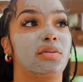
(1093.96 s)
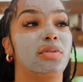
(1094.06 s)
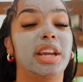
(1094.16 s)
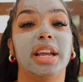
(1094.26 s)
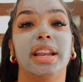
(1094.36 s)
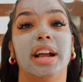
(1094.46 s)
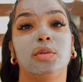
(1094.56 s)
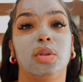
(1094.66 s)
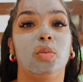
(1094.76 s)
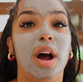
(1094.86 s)
reconnect
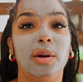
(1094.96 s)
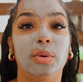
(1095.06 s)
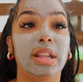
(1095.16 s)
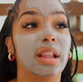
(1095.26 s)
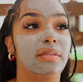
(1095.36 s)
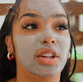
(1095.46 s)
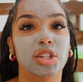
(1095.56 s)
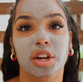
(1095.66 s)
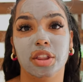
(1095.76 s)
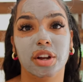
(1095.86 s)
with why we love
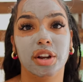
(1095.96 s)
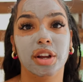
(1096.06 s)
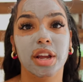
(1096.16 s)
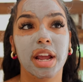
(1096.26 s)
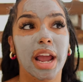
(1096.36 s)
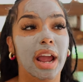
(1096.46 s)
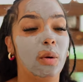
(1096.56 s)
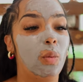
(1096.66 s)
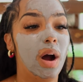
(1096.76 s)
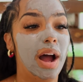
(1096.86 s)
each other
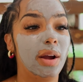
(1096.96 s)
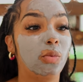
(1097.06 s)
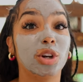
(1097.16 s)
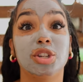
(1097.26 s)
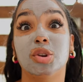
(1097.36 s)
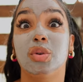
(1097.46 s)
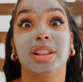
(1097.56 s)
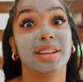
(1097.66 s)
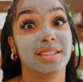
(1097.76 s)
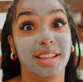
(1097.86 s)
and why we're doing
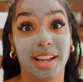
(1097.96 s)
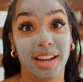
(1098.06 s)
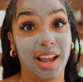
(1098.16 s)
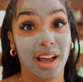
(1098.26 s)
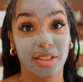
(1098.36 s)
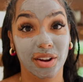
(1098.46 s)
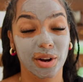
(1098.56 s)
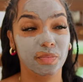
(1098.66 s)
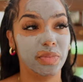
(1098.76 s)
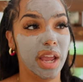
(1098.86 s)
this thing together.
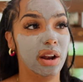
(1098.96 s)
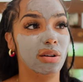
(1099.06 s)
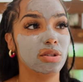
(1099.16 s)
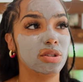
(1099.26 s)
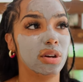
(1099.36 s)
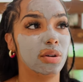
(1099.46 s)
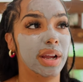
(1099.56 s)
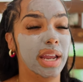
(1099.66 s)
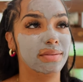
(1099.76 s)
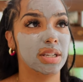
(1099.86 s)
And also,
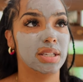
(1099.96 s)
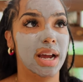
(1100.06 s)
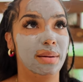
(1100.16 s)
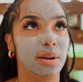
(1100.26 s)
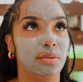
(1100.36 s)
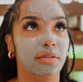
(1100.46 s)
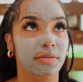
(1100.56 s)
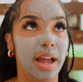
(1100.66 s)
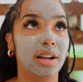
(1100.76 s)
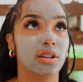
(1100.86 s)
it gives us time to
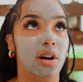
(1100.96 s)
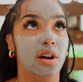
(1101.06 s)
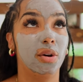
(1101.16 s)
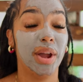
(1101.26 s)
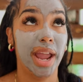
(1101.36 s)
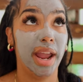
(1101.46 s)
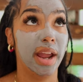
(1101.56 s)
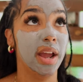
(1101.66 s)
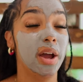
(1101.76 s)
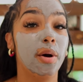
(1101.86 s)
reflect on okay,
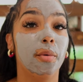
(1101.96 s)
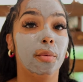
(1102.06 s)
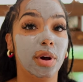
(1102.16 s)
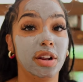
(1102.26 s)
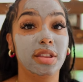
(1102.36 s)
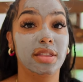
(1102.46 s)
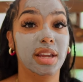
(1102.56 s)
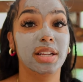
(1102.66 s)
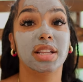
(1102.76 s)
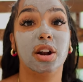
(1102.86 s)
what are the
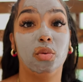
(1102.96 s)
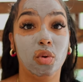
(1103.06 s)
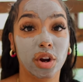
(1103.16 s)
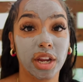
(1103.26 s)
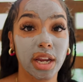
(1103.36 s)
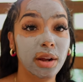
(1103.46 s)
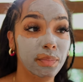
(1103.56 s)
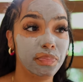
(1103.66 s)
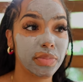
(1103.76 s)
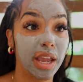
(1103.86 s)
things that are
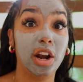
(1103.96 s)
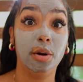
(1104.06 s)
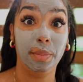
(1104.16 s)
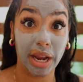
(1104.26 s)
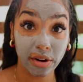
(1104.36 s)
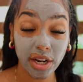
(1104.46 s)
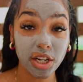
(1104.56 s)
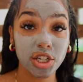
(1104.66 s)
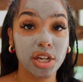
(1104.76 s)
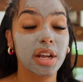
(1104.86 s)
working in our
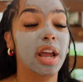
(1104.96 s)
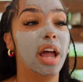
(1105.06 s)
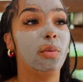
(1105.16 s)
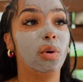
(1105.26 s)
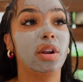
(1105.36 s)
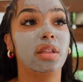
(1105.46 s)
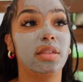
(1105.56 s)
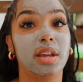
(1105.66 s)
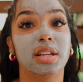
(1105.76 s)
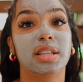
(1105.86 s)
marriage? And what are the
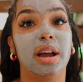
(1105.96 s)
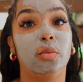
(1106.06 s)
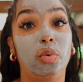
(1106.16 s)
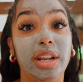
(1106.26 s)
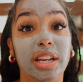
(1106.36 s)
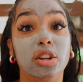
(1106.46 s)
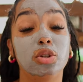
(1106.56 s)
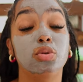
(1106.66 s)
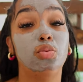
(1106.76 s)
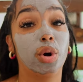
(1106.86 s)
things that we need
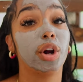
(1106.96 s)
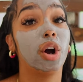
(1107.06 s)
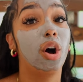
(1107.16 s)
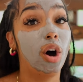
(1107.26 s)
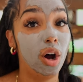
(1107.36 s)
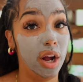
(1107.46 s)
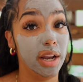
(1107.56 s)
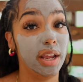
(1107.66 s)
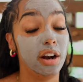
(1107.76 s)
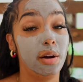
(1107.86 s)
to work
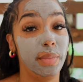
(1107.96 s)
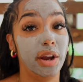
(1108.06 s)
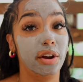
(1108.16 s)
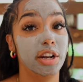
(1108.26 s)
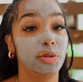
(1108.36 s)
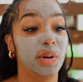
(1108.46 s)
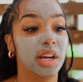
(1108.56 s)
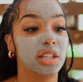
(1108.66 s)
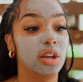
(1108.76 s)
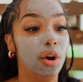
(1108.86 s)
on in our marriage?
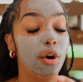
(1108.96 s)
Because